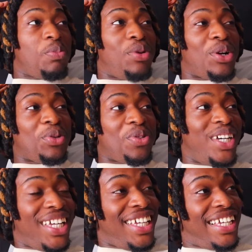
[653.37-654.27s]
Bro,
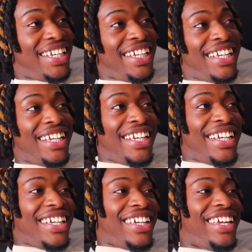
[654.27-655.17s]
what?
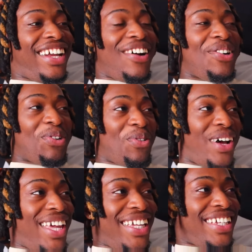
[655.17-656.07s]
Yo,
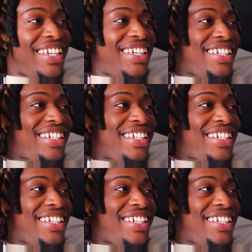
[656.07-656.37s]
what?